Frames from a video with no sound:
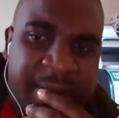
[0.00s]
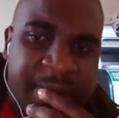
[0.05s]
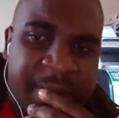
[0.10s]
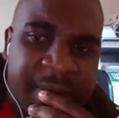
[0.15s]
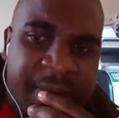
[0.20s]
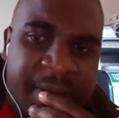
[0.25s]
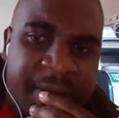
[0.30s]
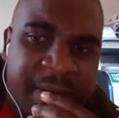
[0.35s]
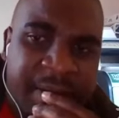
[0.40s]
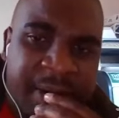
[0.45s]

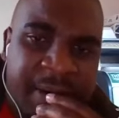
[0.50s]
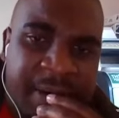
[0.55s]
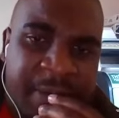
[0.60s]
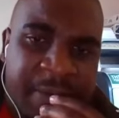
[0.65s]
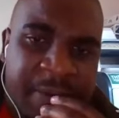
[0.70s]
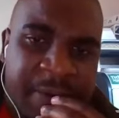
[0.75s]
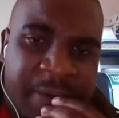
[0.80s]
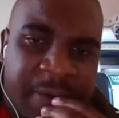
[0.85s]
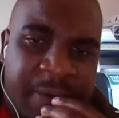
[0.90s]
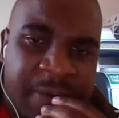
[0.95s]
America
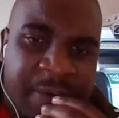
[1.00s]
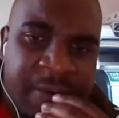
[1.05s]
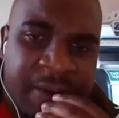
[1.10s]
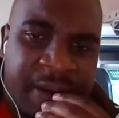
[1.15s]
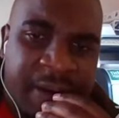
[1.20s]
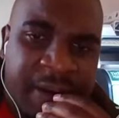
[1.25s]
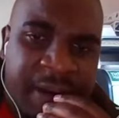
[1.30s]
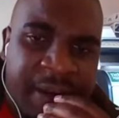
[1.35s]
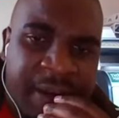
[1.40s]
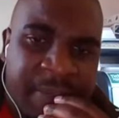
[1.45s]
will
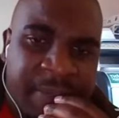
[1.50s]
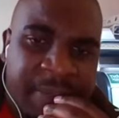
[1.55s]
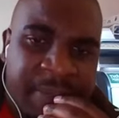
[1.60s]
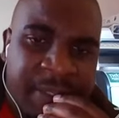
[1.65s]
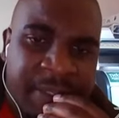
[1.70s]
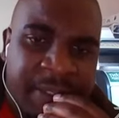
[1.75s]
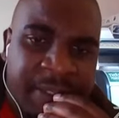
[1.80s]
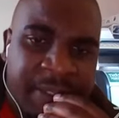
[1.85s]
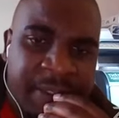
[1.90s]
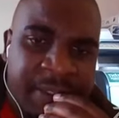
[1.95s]
overcome
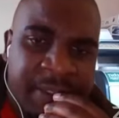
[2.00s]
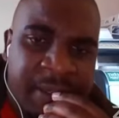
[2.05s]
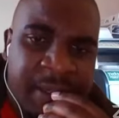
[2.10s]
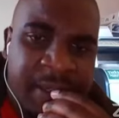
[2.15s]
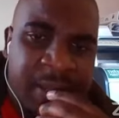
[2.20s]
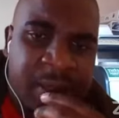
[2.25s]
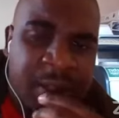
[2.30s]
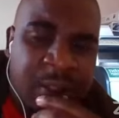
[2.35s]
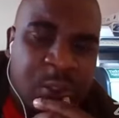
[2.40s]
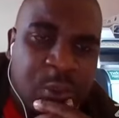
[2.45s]
this
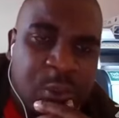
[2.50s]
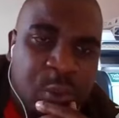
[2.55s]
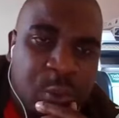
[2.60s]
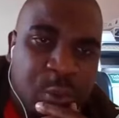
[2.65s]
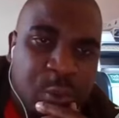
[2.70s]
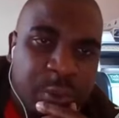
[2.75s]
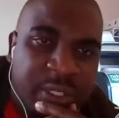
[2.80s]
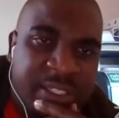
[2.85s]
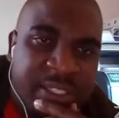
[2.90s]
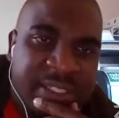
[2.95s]

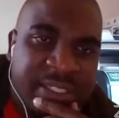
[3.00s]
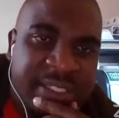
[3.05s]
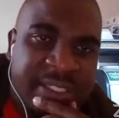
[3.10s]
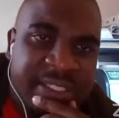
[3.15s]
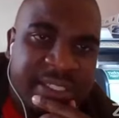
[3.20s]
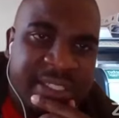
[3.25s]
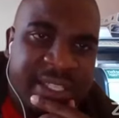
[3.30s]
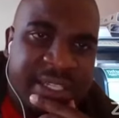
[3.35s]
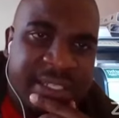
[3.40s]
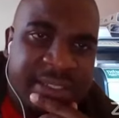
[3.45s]
through
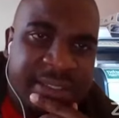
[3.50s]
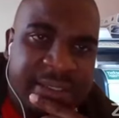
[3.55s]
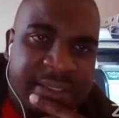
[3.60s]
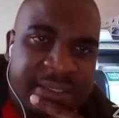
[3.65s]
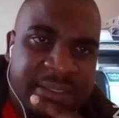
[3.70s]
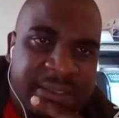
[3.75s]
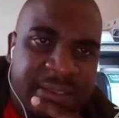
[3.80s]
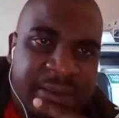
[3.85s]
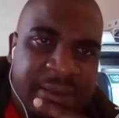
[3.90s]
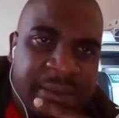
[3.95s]

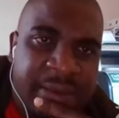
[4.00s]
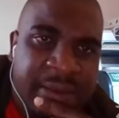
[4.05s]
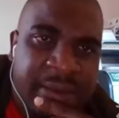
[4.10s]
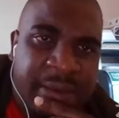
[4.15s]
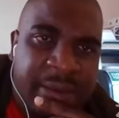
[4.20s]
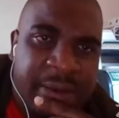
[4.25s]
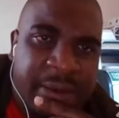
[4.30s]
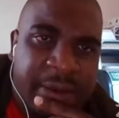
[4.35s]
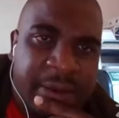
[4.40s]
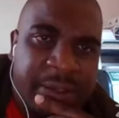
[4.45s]
resistance.
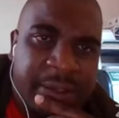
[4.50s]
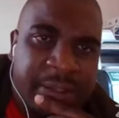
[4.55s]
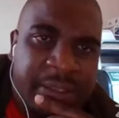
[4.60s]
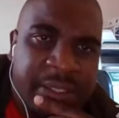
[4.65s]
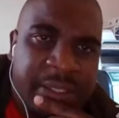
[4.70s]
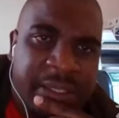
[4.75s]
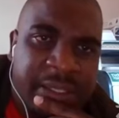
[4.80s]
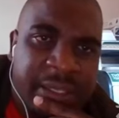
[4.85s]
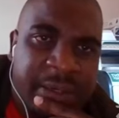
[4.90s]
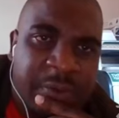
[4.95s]

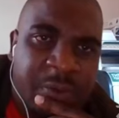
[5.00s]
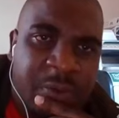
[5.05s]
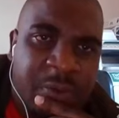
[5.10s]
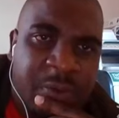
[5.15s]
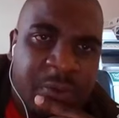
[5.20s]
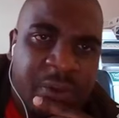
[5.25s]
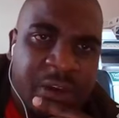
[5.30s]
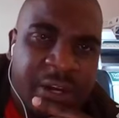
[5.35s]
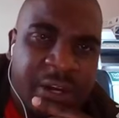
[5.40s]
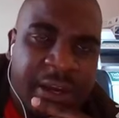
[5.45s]
they can
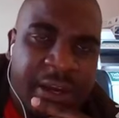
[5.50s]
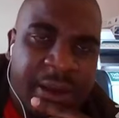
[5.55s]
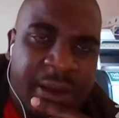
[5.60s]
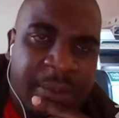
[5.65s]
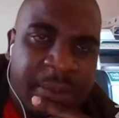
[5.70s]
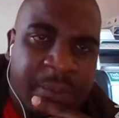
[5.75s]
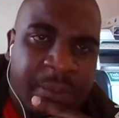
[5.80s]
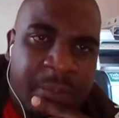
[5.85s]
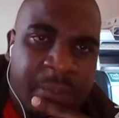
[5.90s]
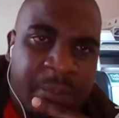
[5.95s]

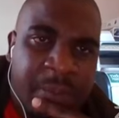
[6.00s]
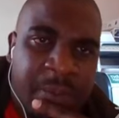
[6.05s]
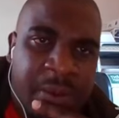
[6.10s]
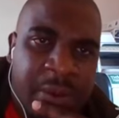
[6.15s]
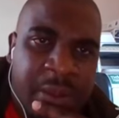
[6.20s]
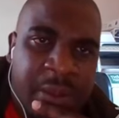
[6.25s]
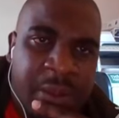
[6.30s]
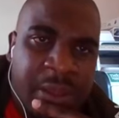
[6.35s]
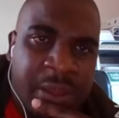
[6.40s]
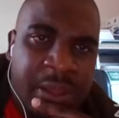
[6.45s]
overcome.
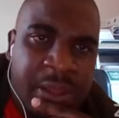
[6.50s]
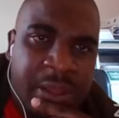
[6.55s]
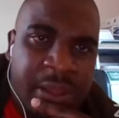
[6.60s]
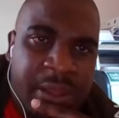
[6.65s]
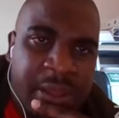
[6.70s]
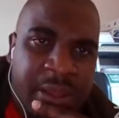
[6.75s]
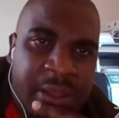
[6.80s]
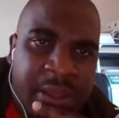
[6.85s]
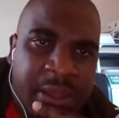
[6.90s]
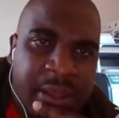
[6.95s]

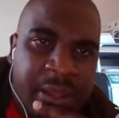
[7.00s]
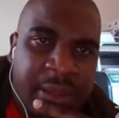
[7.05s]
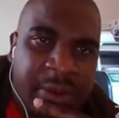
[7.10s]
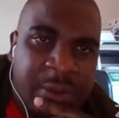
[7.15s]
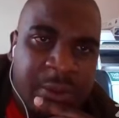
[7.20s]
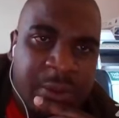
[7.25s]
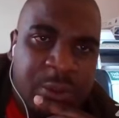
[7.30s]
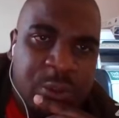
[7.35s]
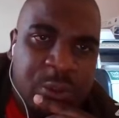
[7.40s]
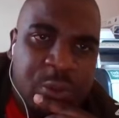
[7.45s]
Uh,
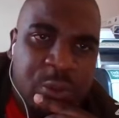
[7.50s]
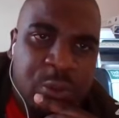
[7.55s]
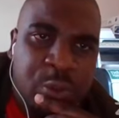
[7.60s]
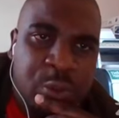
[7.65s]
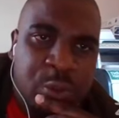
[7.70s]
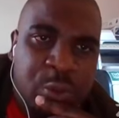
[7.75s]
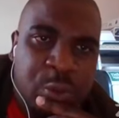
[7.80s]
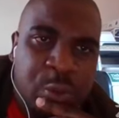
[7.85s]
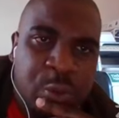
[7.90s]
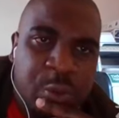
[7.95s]
and also
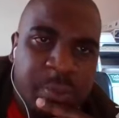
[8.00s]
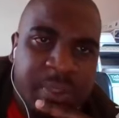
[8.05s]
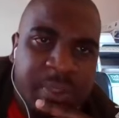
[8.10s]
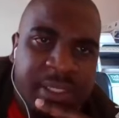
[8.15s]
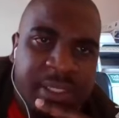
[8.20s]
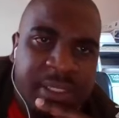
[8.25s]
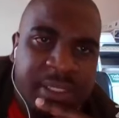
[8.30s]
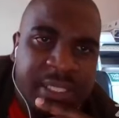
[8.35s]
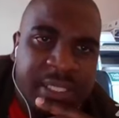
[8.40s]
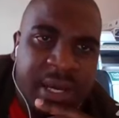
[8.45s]
to
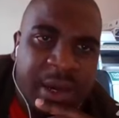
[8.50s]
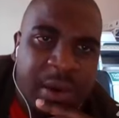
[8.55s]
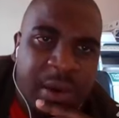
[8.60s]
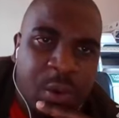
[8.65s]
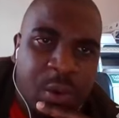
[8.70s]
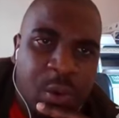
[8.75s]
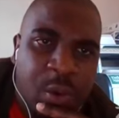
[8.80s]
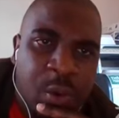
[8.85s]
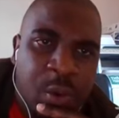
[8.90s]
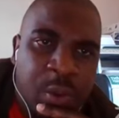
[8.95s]
build their
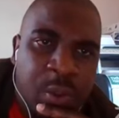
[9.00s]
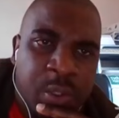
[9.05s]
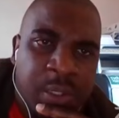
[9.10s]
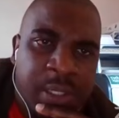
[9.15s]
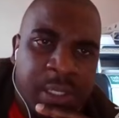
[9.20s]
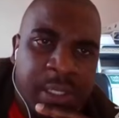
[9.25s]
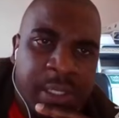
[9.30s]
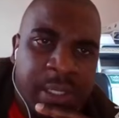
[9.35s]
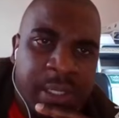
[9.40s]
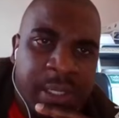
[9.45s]

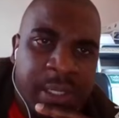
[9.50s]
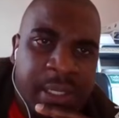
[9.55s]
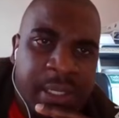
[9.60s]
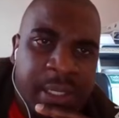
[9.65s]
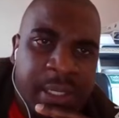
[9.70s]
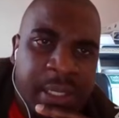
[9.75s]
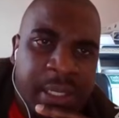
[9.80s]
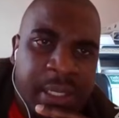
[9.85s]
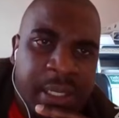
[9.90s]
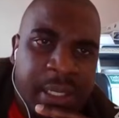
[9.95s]
own
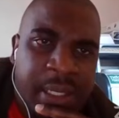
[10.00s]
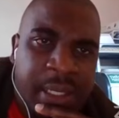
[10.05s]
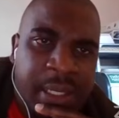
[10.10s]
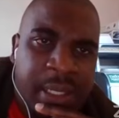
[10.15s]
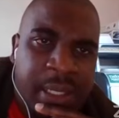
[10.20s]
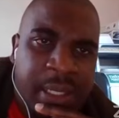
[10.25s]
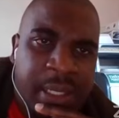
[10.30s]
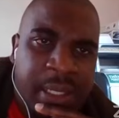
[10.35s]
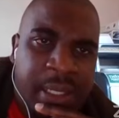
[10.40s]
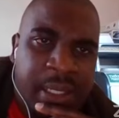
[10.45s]

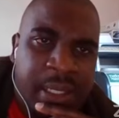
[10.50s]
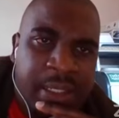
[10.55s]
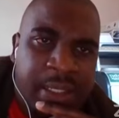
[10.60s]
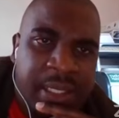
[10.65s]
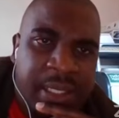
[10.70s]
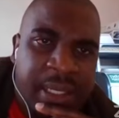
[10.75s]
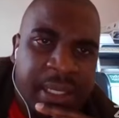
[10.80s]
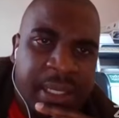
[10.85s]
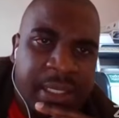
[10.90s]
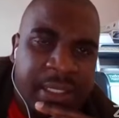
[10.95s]
uh,
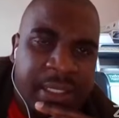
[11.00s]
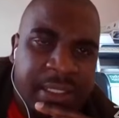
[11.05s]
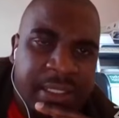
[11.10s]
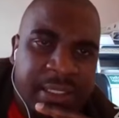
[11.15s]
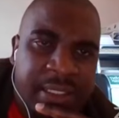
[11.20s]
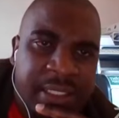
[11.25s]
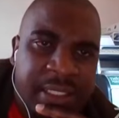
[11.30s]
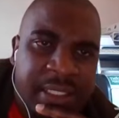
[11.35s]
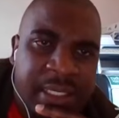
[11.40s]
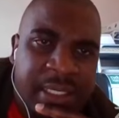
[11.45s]
their
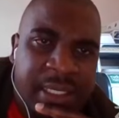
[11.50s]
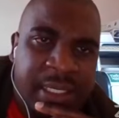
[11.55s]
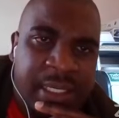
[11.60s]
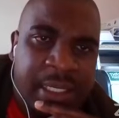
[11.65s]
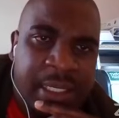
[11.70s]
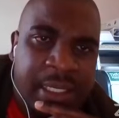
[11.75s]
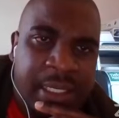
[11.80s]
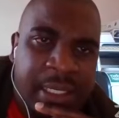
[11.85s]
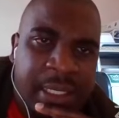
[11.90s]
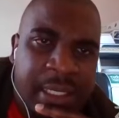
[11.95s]

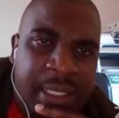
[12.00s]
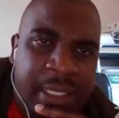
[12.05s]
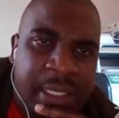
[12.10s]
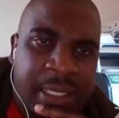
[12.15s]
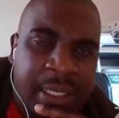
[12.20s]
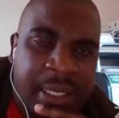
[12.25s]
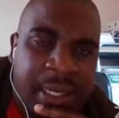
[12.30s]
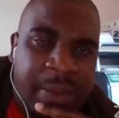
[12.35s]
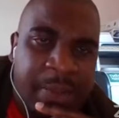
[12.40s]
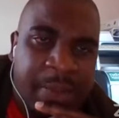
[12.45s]
internal uh,
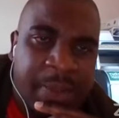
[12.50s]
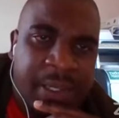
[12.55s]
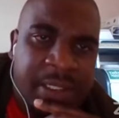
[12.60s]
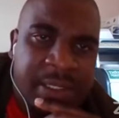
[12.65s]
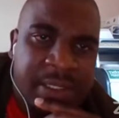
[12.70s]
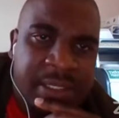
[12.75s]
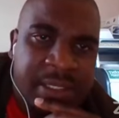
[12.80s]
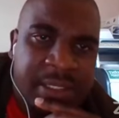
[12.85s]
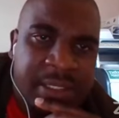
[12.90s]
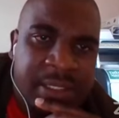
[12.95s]

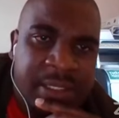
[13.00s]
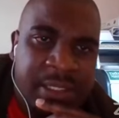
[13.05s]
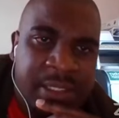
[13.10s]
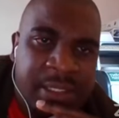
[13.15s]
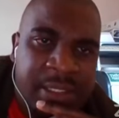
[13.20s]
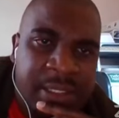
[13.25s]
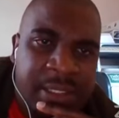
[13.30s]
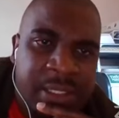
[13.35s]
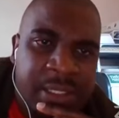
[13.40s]
capacity